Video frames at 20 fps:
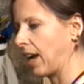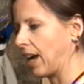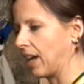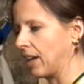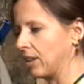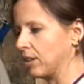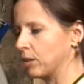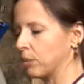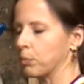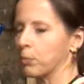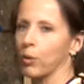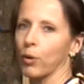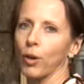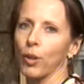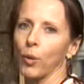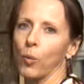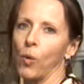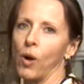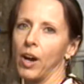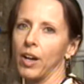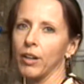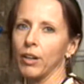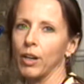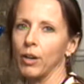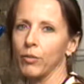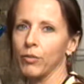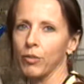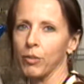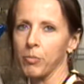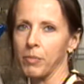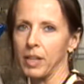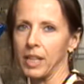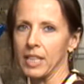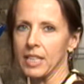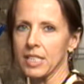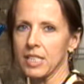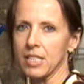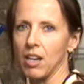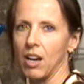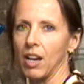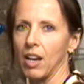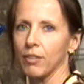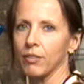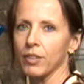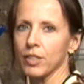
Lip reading: and pour the water out from the inside